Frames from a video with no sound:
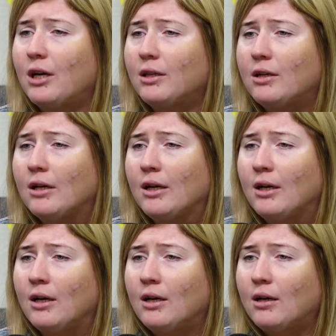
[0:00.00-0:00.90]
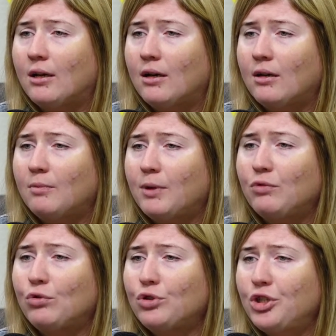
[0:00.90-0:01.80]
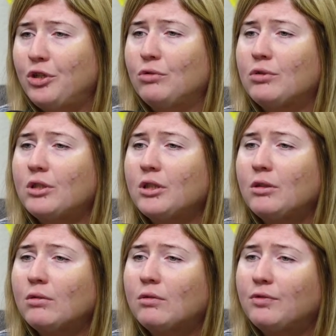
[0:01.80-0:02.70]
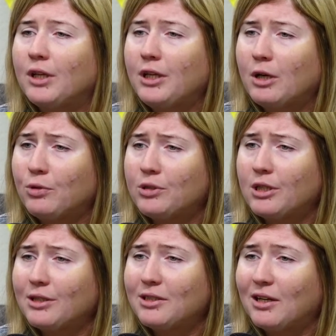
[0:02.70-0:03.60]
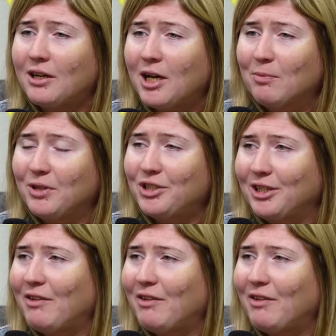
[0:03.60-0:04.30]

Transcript: Because we see in veterans some moving force in these